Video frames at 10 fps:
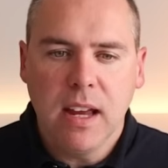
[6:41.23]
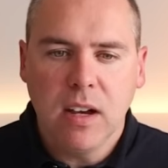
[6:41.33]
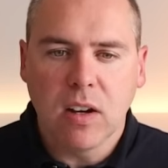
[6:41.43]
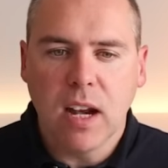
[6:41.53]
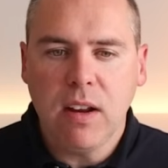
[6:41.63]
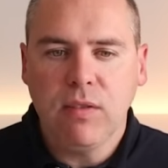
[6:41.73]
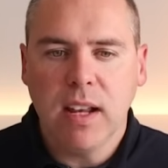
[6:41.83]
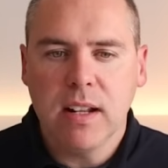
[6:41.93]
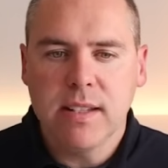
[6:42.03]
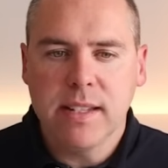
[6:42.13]
On the left
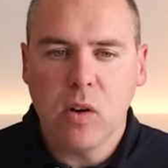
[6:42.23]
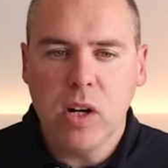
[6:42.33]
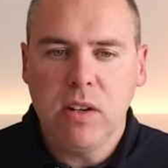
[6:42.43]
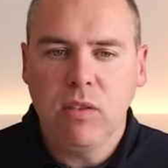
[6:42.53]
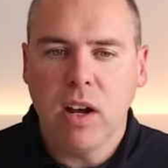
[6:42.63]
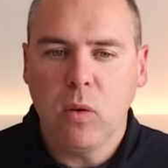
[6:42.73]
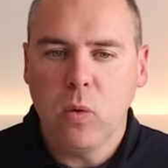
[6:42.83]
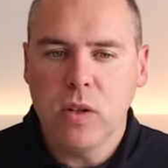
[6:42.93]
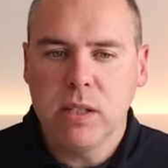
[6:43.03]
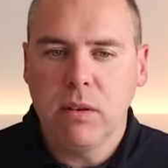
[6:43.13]
hand side, you've got
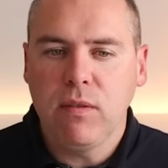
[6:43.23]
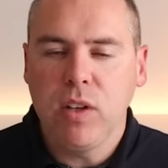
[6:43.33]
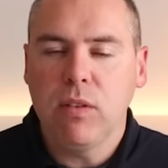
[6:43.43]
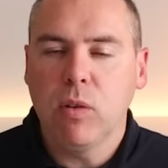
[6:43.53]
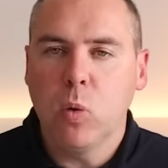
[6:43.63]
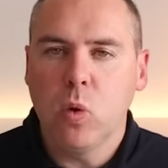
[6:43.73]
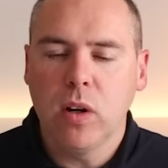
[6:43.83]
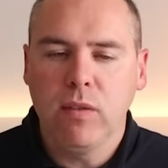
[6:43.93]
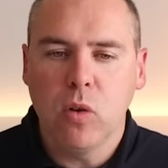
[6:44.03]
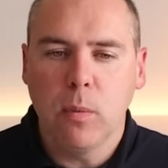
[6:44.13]
also a view of all
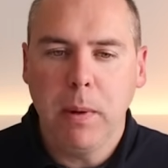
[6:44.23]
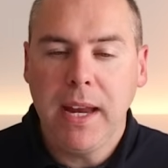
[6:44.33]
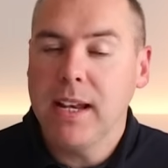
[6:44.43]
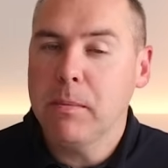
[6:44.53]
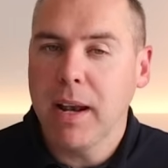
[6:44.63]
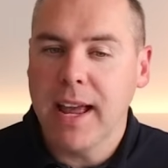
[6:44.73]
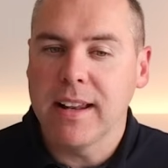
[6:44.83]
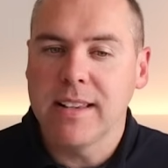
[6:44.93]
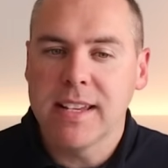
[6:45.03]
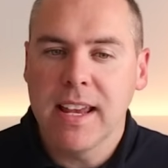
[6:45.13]
of your pin
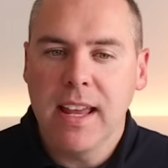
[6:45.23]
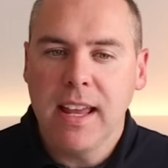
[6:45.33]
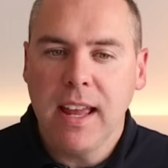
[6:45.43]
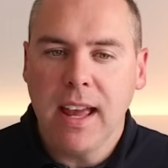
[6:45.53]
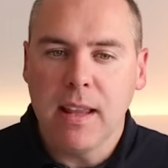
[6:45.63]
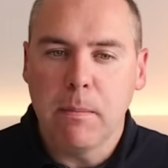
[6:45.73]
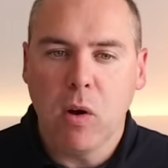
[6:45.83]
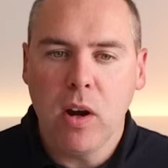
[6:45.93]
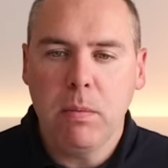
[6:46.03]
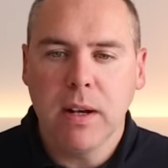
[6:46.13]
plans, and the
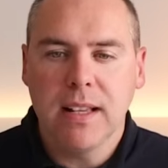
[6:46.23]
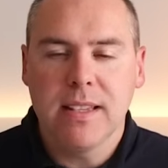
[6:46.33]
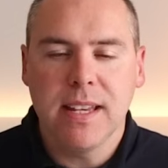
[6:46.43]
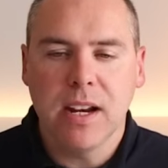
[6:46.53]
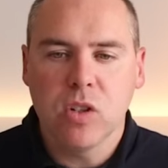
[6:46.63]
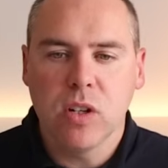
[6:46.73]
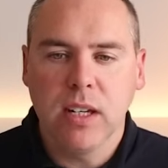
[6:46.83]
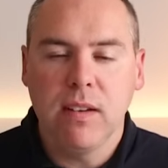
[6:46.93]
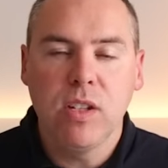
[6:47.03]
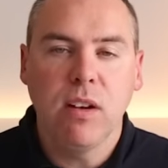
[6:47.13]
My Plans section
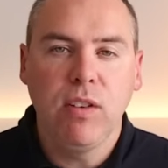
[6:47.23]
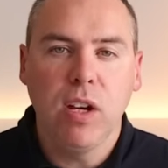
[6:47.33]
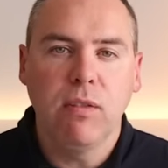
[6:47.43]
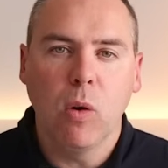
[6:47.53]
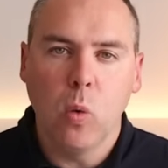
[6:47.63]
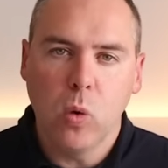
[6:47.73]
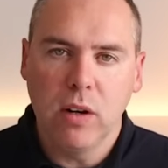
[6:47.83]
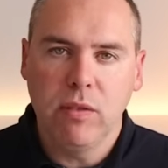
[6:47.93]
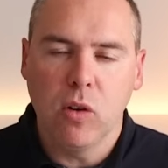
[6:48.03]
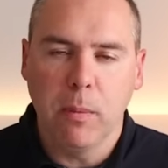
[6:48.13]
gives you a view of all
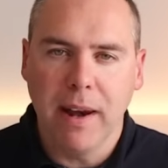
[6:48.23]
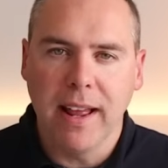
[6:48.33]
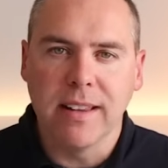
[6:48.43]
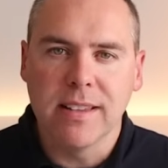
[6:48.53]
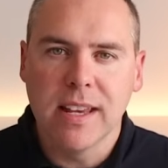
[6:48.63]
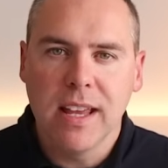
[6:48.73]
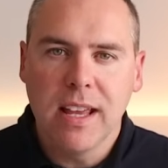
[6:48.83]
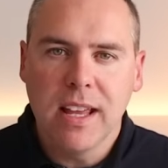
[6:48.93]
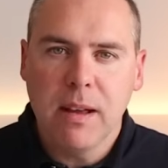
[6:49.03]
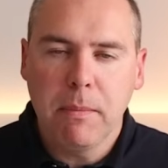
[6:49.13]
of your plans.
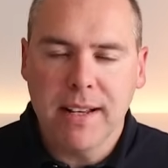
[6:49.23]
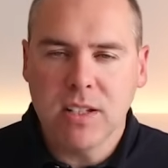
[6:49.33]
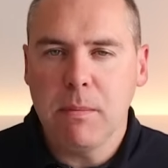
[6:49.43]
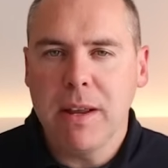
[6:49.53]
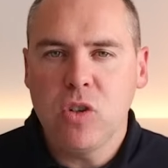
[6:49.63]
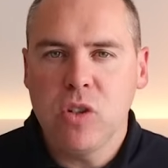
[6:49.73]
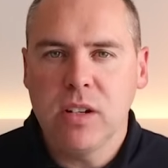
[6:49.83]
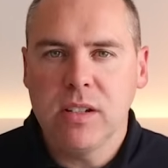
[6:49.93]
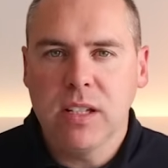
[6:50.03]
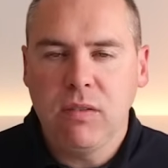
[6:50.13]
But as I
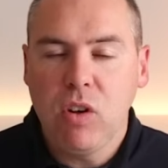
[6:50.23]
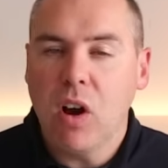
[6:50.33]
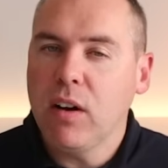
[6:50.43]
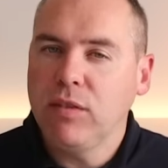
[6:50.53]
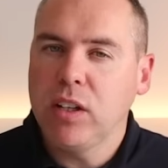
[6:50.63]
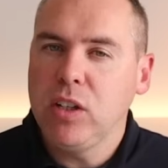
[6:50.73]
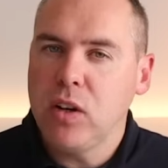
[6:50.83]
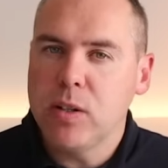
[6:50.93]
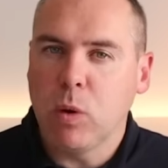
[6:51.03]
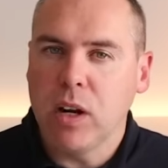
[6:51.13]
mentioned, if you often
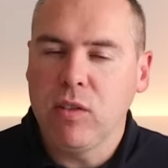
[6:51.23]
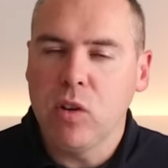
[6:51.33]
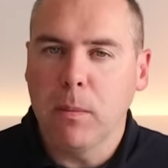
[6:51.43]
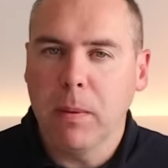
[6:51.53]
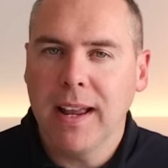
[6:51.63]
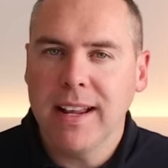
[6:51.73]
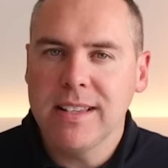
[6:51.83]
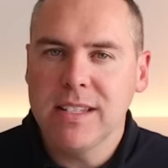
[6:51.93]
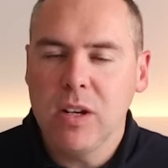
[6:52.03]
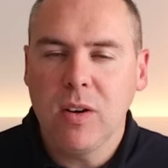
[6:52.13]
use one of your
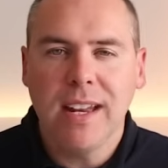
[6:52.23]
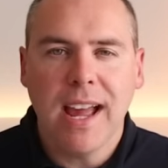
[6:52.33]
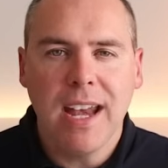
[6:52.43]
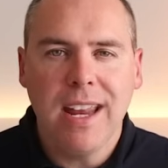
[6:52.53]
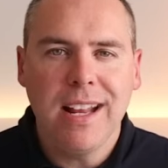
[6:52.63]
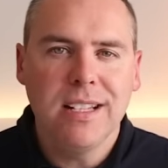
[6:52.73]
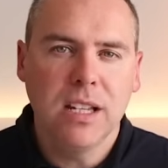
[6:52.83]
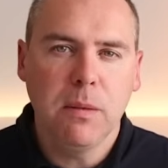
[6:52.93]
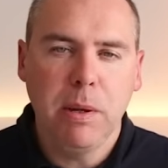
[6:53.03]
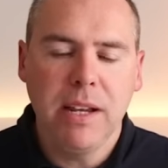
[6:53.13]
plans, you can add it into
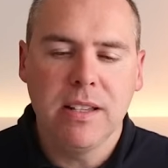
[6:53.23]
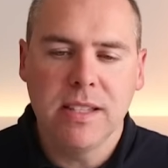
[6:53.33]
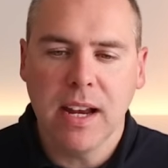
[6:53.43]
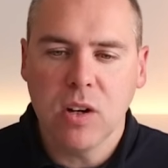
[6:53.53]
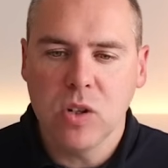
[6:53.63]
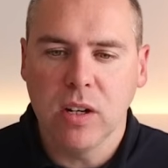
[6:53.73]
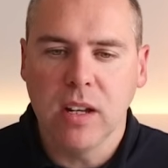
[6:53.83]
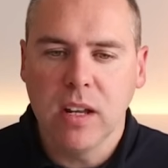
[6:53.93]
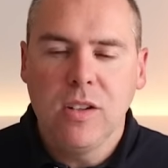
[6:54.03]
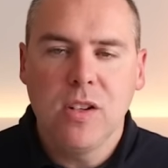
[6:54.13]
the pin section.
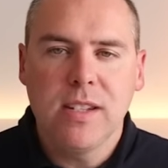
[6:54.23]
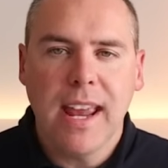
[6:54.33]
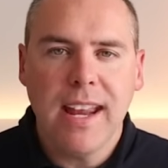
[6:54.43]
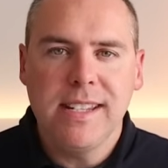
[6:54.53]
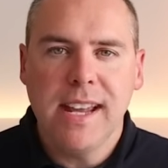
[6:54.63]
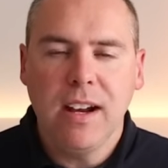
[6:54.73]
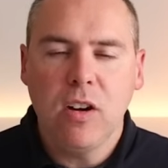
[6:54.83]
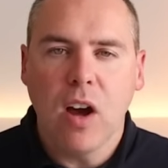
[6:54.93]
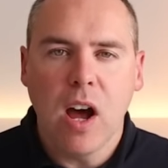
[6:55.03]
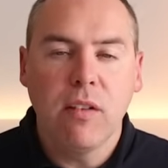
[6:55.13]
Just head down
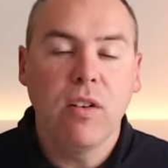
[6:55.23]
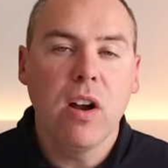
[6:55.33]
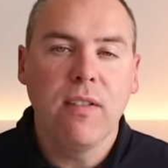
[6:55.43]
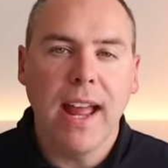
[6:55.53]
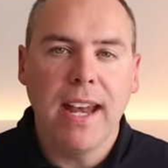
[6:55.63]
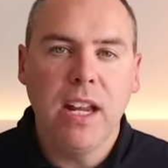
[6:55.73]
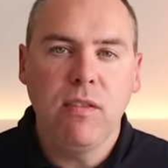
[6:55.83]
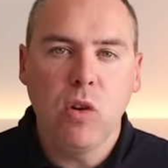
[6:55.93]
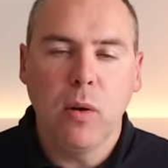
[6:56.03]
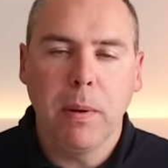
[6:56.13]
and hover over any
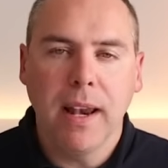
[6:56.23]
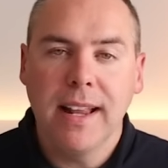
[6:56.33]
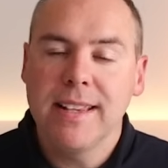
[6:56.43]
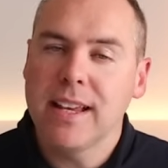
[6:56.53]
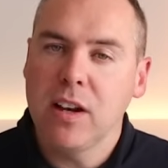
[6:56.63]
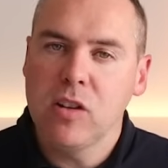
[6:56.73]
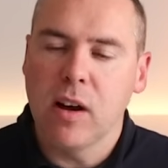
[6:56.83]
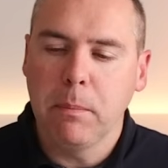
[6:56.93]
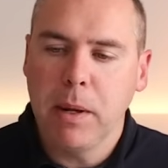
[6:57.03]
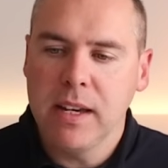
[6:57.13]
of your plans that are
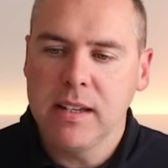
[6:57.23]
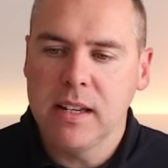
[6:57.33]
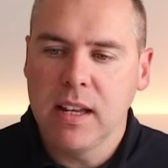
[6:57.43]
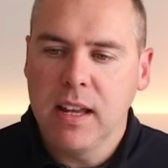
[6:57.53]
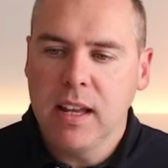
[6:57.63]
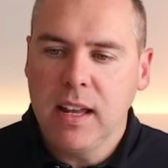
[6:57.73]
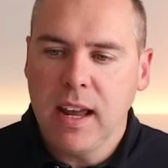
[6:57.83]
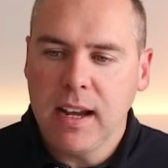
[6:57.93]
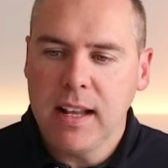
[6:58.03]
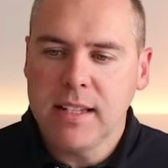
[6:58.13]
not pinned,
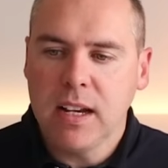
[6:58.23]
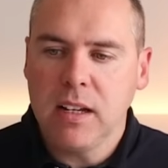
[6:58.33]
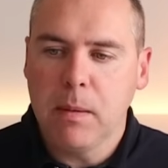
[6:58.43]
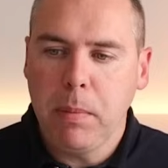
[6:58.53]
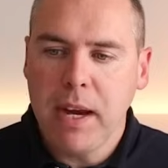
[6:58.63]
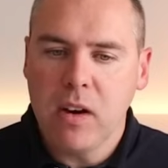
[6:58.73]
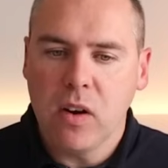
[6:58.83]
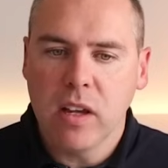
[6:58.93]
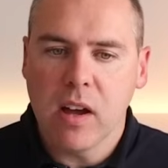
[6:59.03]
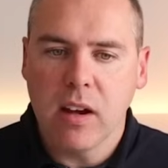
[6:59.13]
and then select the pin
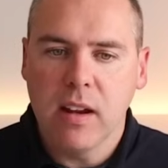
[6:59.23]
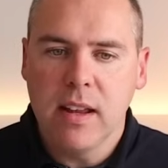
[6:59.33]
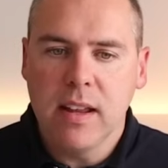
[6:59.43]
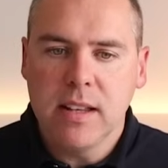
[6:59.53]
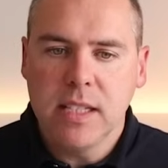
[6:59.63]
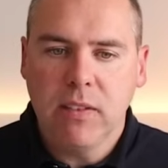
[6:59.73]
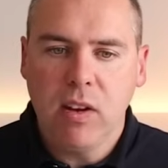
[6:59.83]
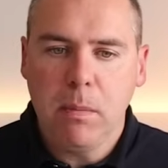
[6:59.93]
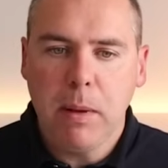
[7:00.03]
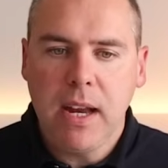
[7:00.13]
icon to have
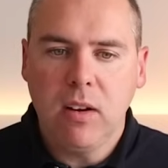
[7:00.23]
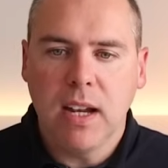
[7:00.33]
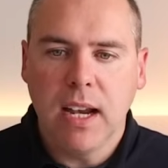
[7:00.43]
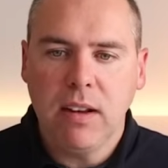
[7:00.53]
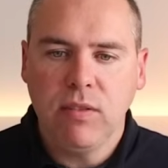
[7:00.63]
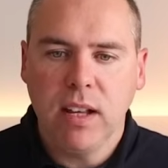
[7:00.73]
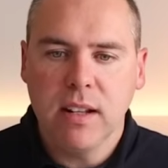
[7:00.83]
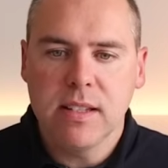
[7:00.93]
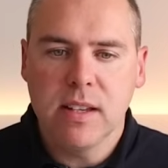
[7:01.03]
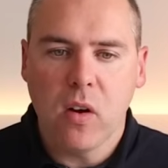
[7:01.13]
it appear on the left
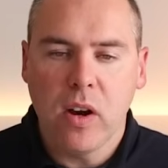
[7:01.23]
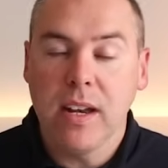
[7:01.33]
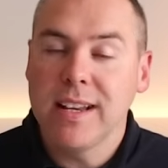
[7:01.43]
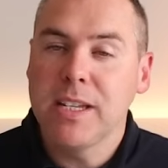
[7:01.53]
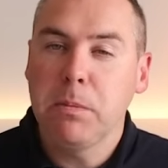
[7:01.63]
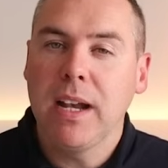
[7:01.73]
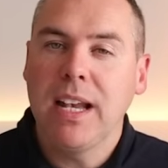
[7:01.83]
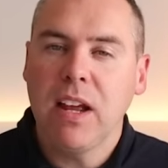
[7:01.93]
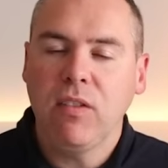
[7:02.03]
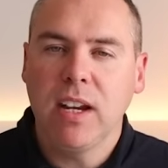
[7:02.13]
hand side. You can simply
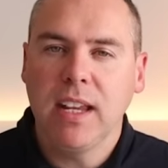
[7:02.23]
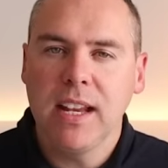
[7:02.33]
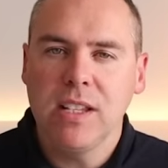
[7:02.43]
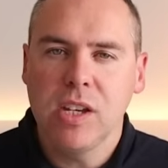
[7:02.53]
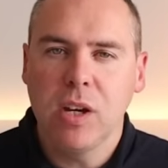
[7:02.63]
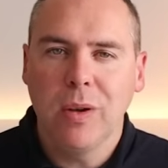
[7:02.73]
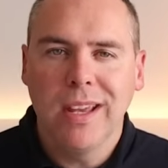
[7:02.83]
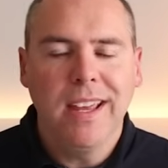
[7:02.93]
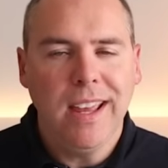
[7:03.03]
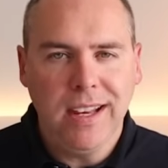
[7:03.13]
left click into
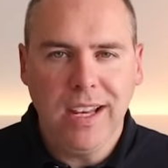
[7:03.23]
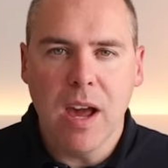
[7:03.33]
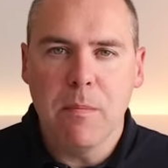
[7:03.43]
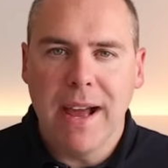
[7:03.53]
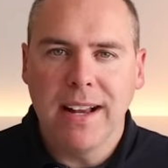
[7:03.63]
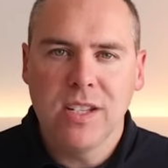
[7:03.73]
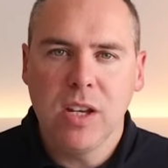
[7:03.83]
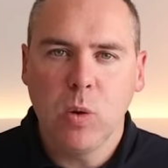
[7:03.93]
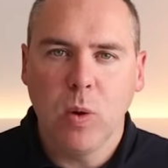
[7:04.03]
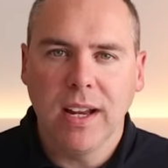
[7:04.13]
and get back
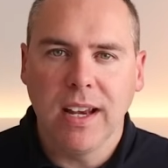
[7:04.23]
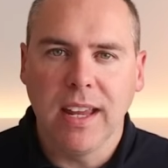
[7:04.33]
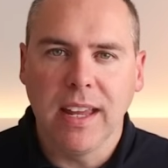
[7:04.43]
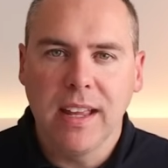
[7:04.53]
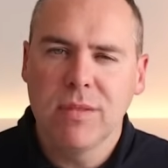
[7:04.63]
to quickly.